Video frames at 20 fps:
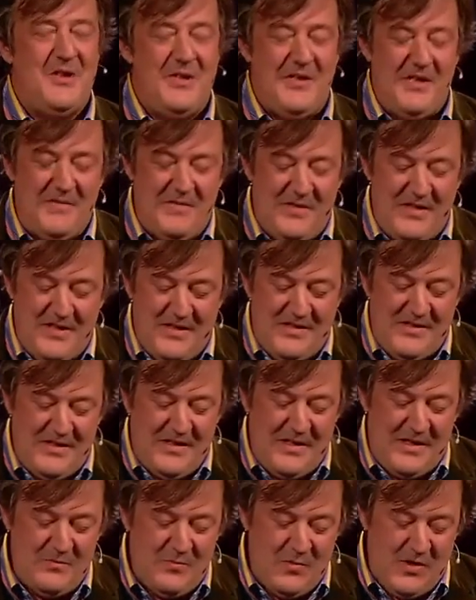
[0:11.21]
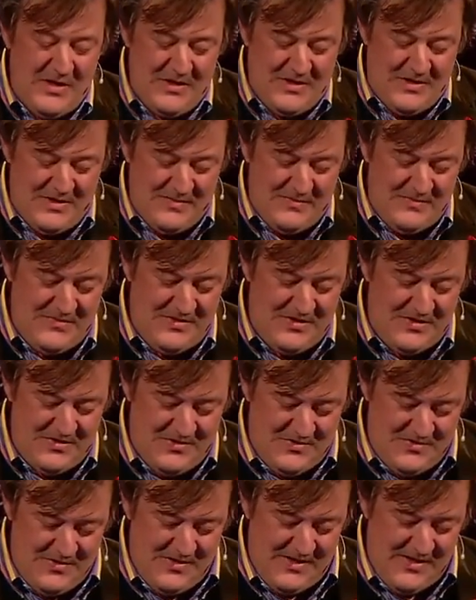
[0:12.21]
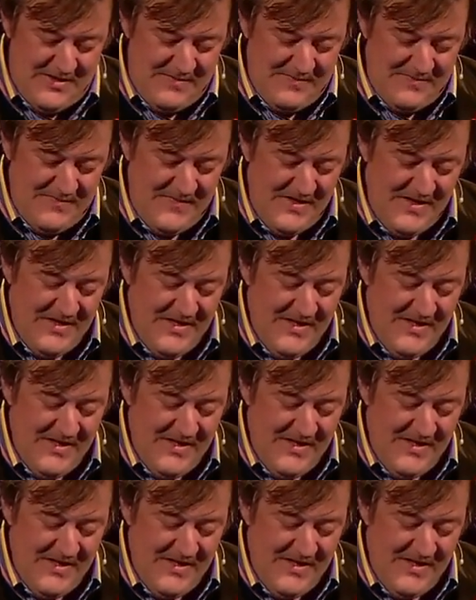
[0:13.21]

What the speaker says: Good evening, and welcome to